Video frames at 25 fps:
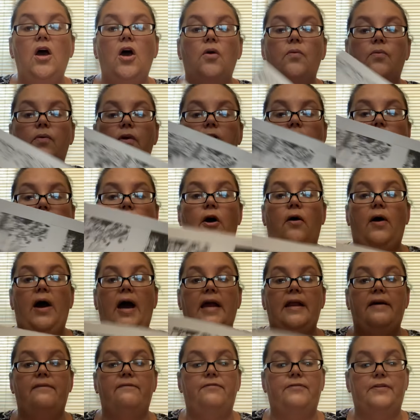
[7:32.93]
We're going to go
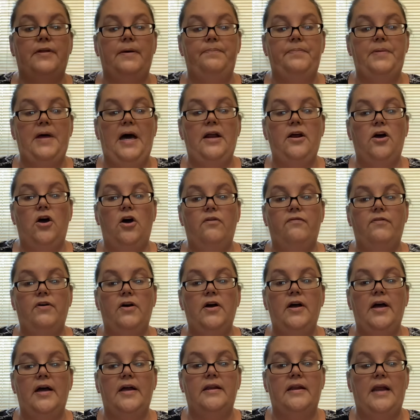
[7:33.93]
ahead and flip that
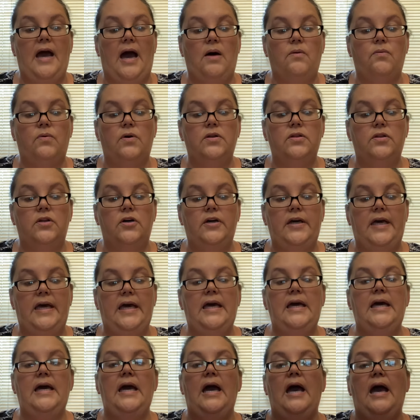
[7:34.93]
over, and now we're
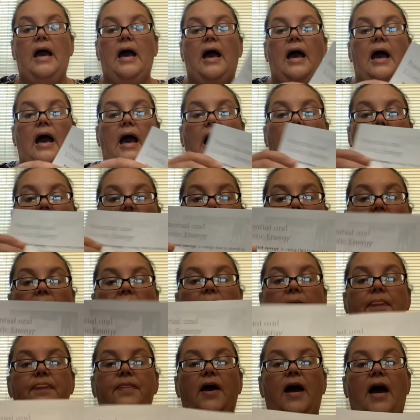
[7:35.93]
looking
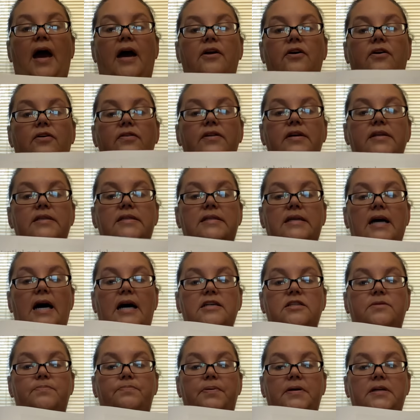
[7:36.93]
at the header that
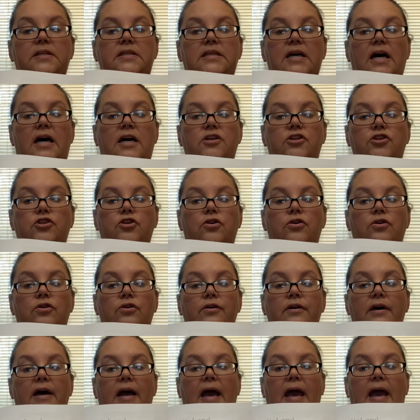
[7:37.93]
says
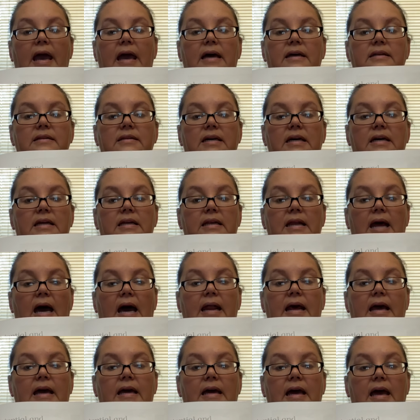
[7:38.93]
potential and
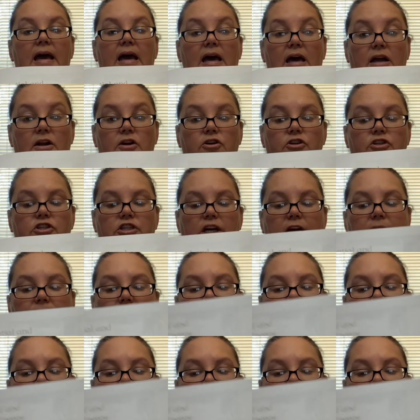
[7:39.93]
kinetic energy.